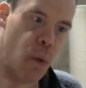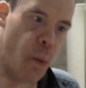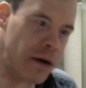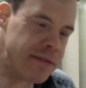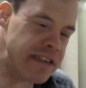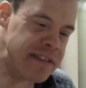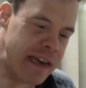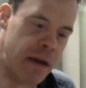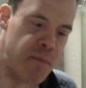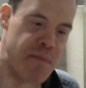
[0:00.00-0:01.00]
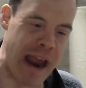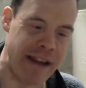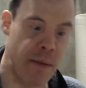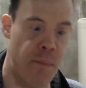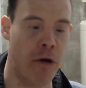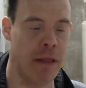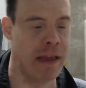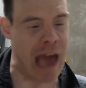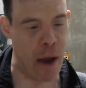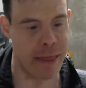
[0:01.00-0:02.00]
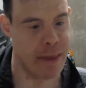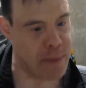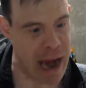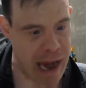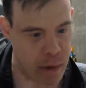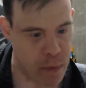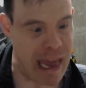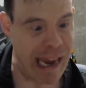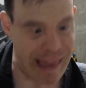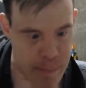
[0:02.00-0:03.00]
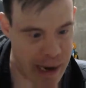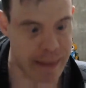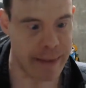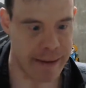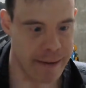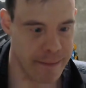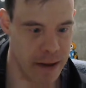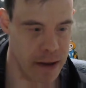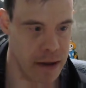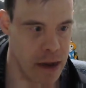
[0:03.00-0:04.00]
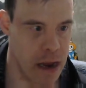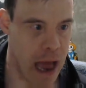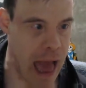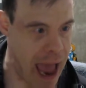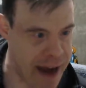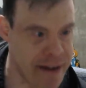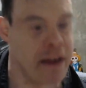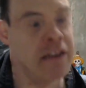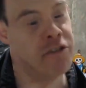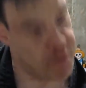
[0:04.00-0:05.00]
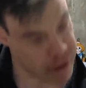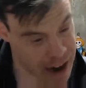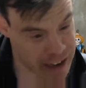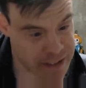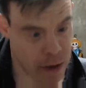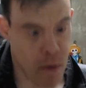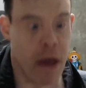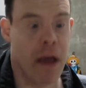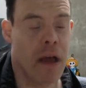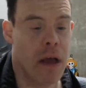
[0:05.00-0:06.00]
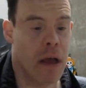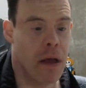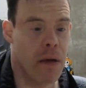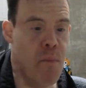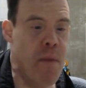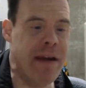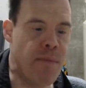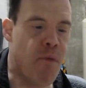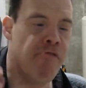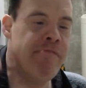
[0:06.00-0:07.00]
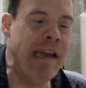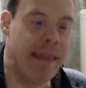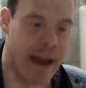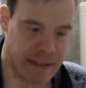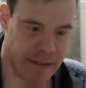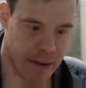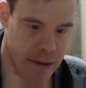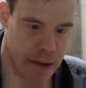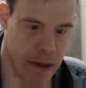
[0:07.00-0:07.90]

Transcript: Walt Disney managed to pull it out of the bag with Haley Bailey, and surprise, made it more realized,